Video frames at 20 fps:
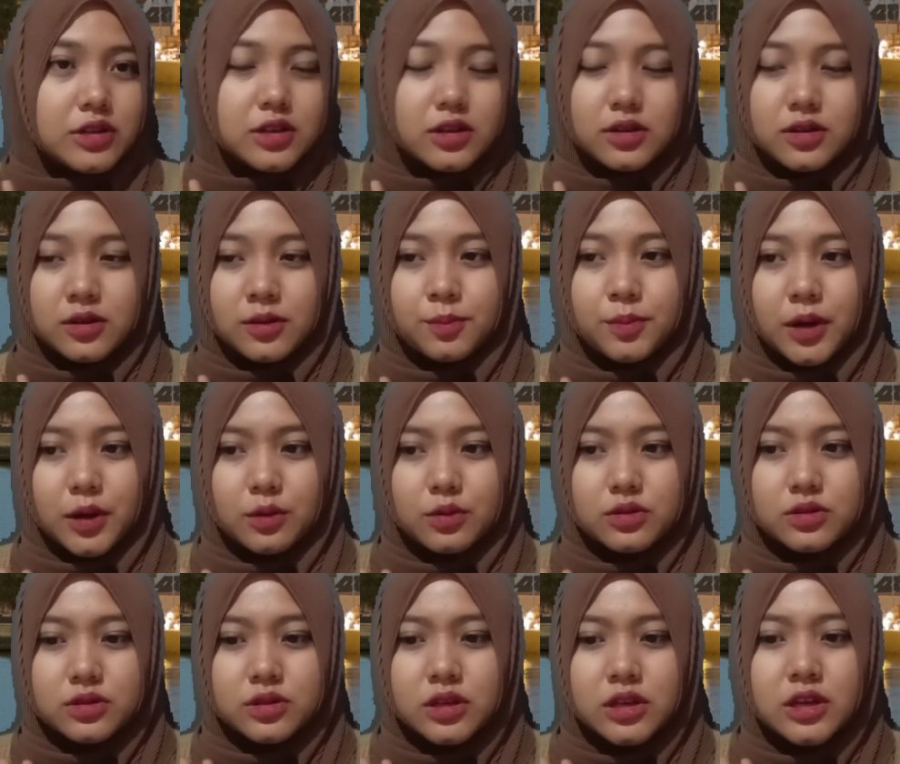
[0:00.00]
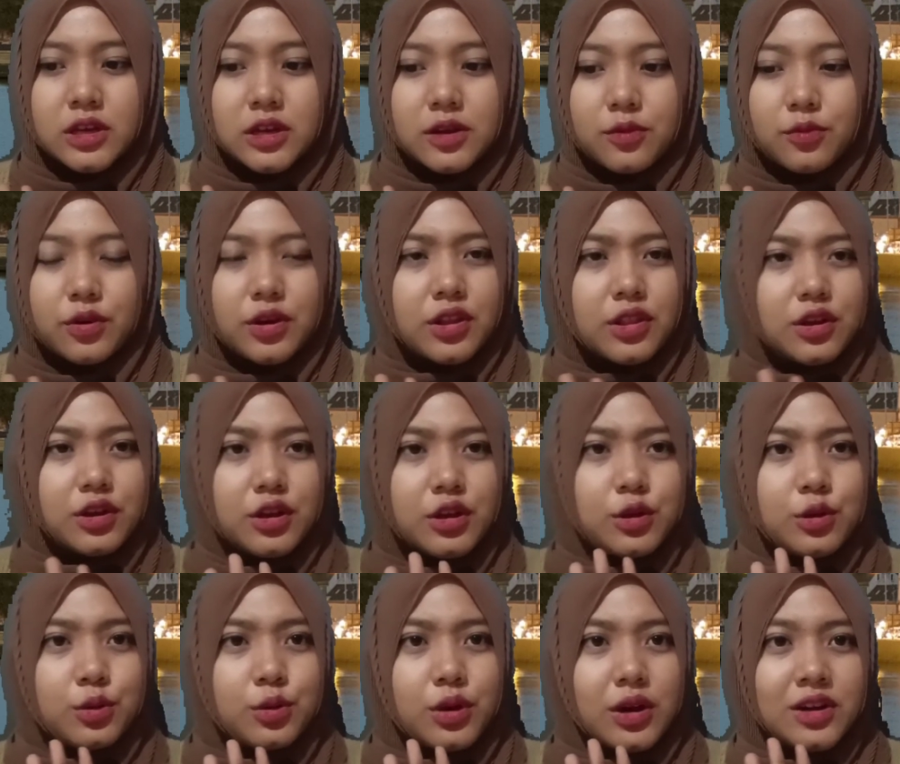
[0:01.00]
whether you understand the
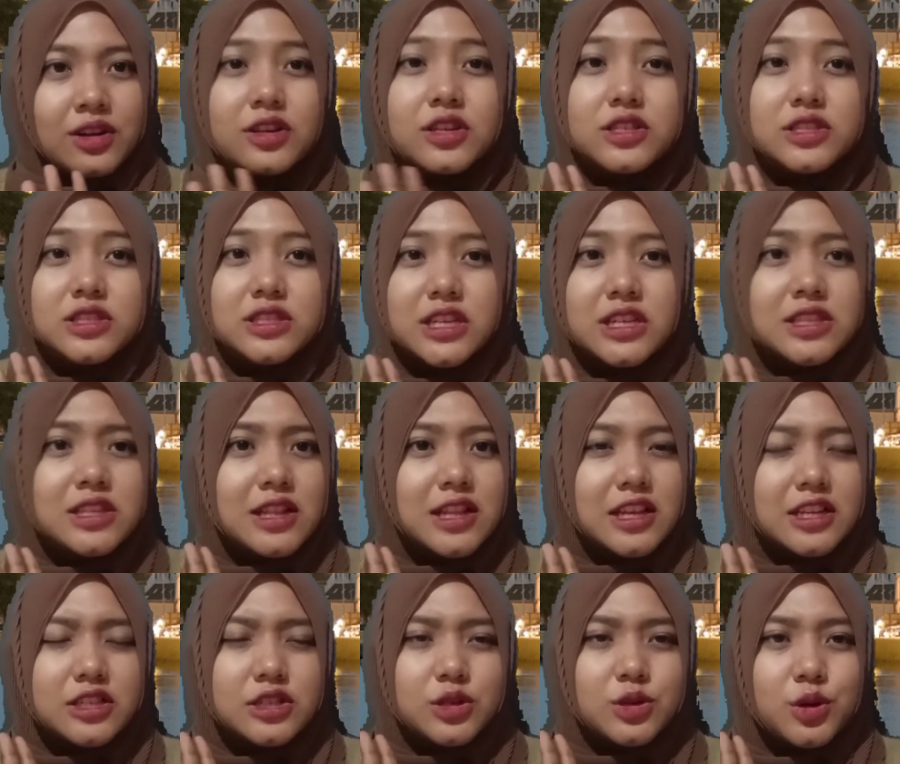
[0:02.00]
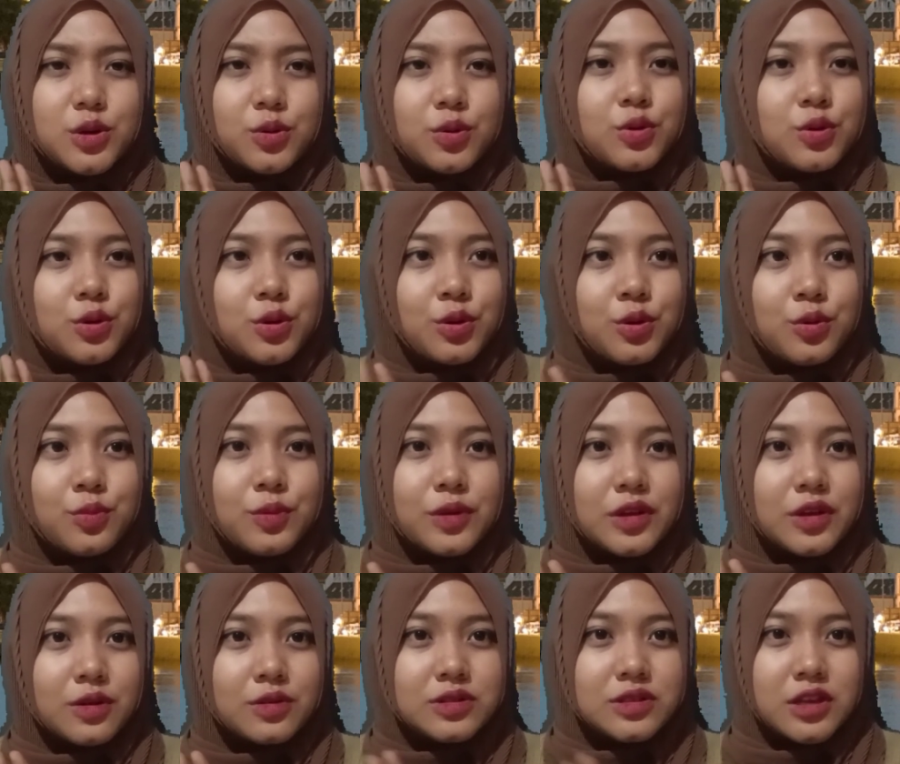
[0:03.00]
lecture or no, because they always have the
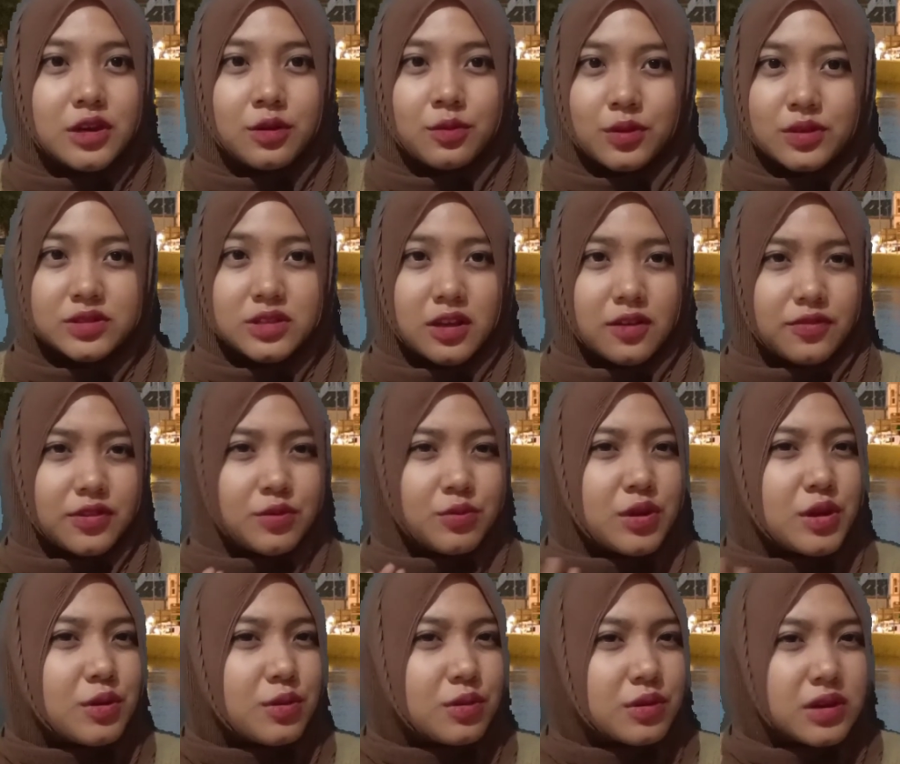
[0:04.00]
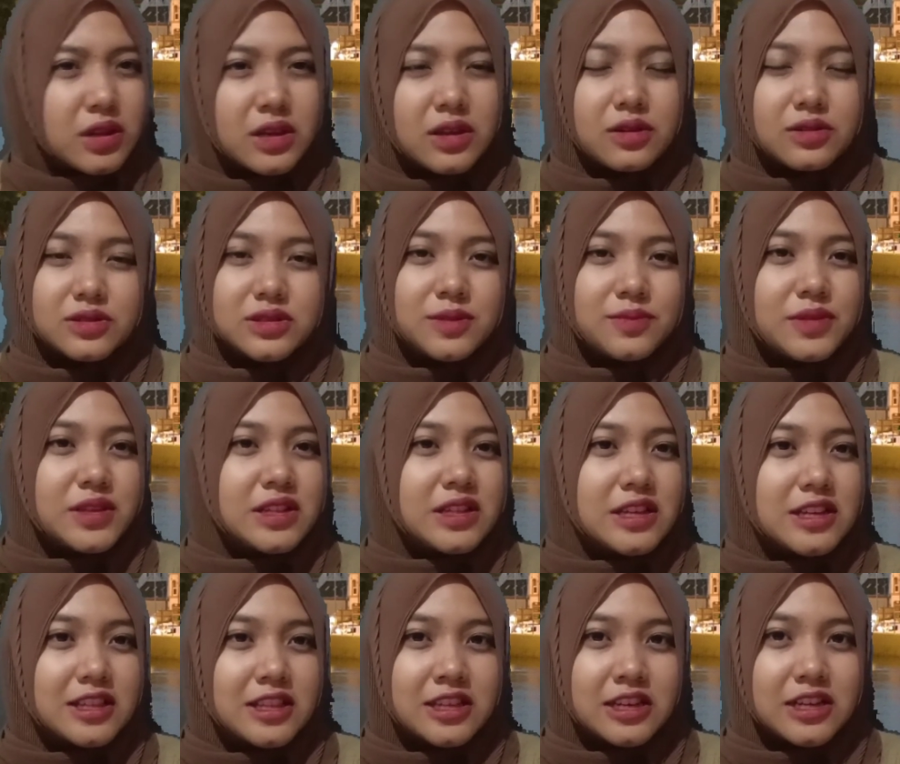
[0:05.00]
recording or something like that.
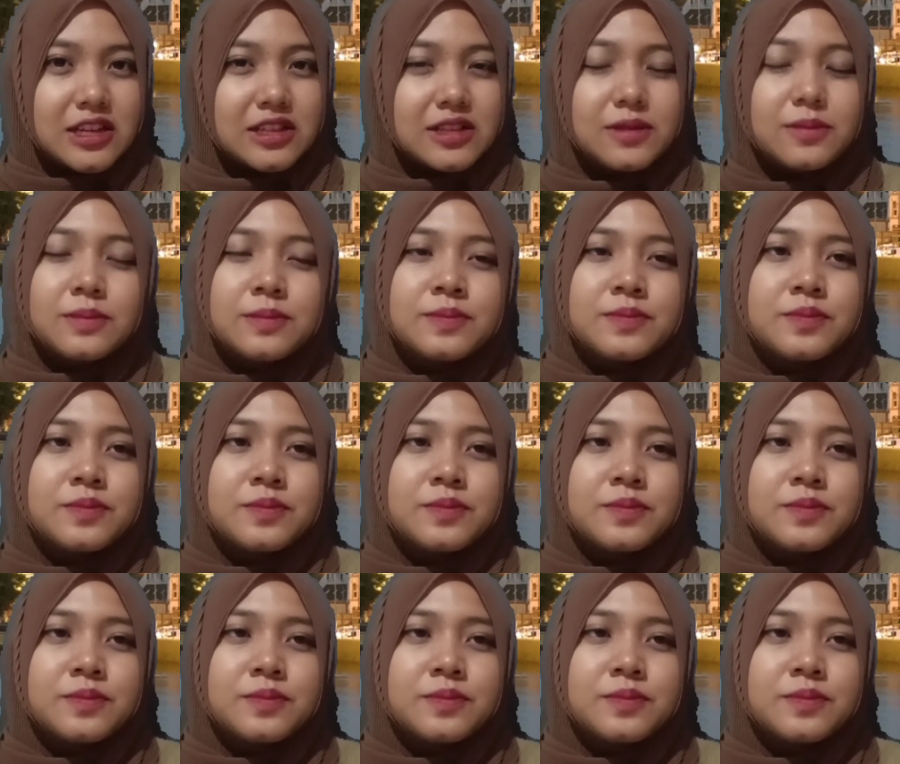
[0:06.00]
And then